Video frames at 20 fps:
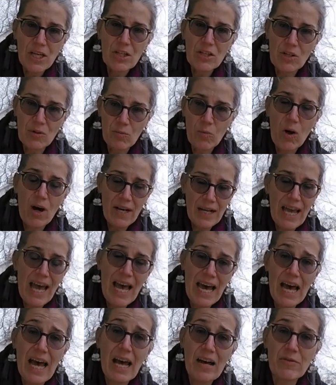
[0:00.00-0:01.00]
You want to
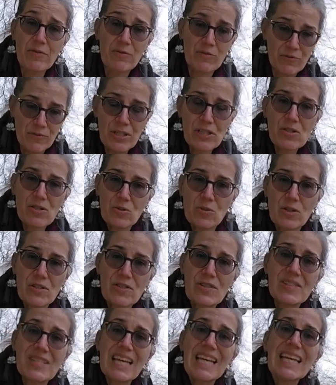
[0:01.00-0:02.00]
have
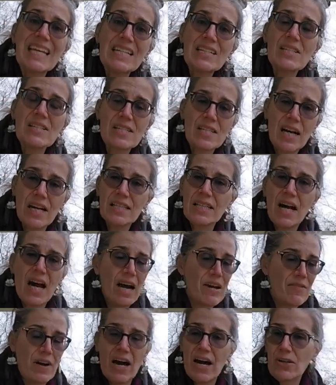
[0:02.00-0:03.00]
resources inside the
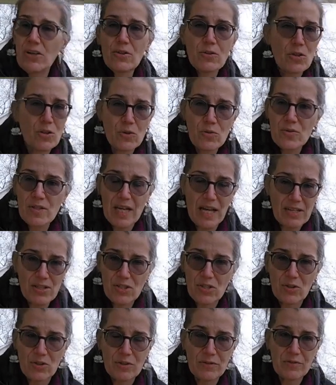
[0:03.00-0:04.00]
hive. I don't use
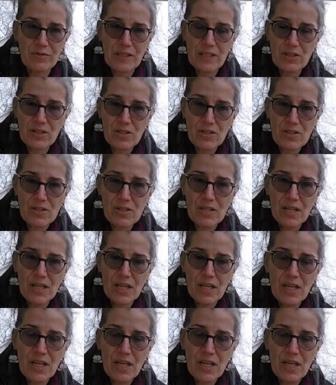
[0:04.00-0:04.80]
external feeders.